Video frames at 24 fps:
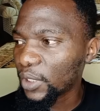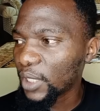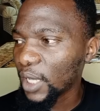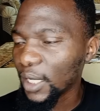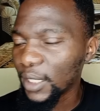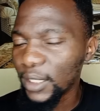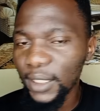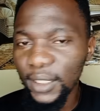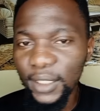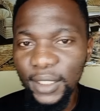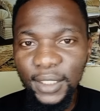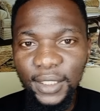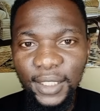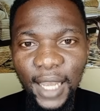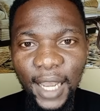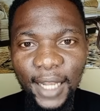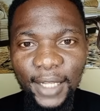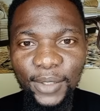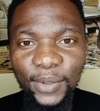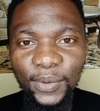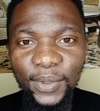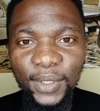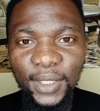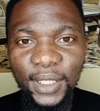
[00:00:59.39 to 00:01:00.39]
That is
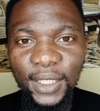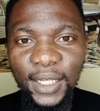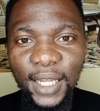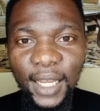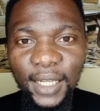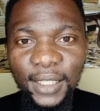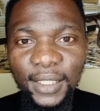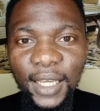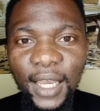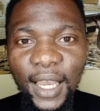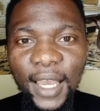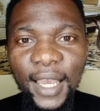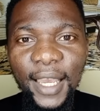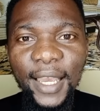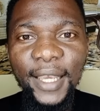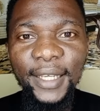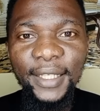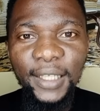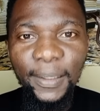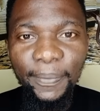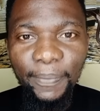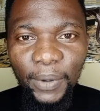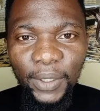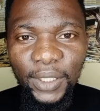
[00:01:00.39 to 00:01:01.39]
sad to see that
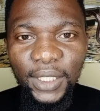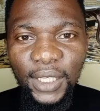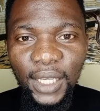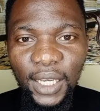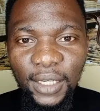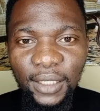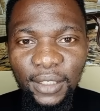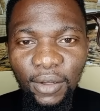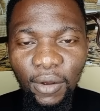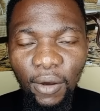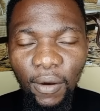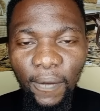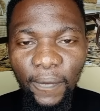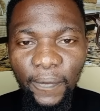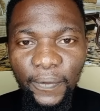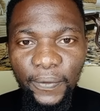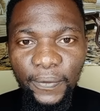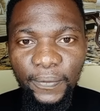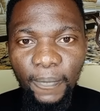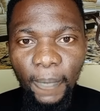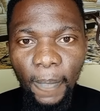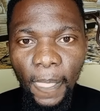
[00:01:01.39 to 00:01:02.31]
80% of